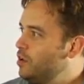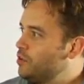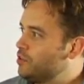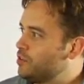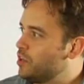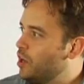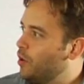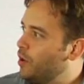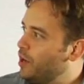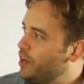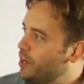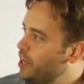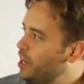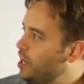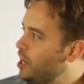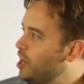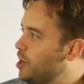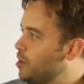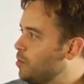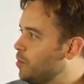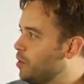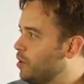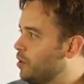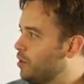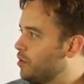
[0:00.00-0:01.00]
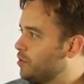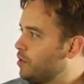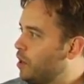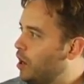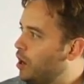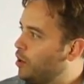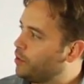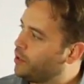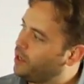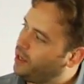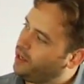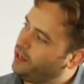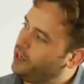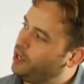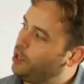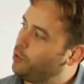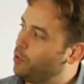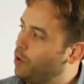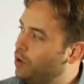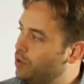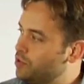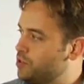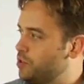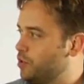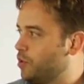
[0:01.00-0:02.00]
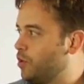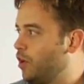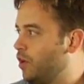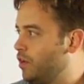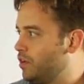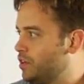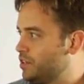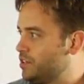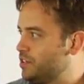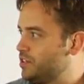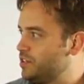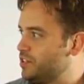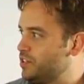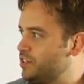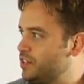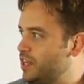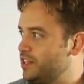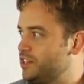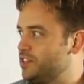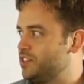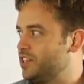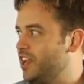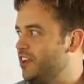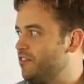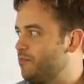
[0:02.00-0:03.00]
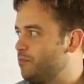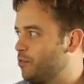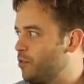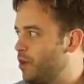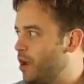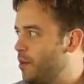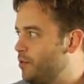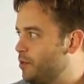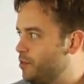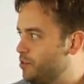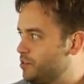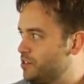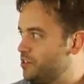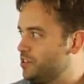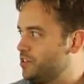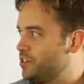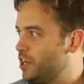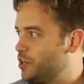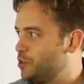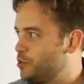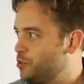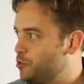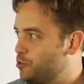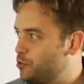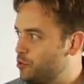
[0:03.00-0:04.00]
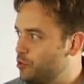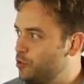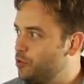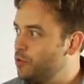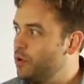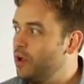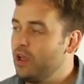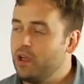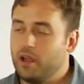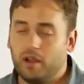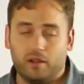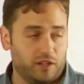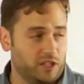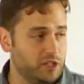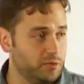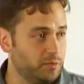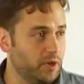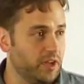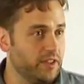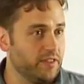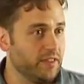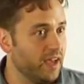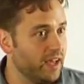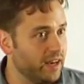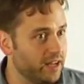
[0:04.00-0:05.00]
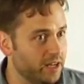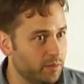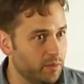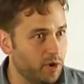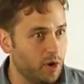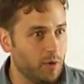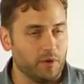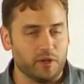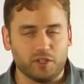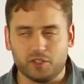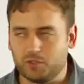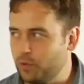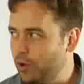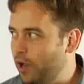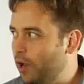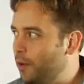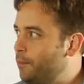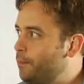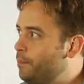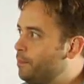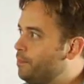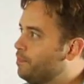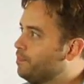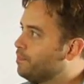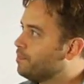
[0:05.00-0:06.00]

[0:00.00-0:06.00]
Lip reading: So in here we're also calling set save parameters and session true. I'll explain that in a moment as well.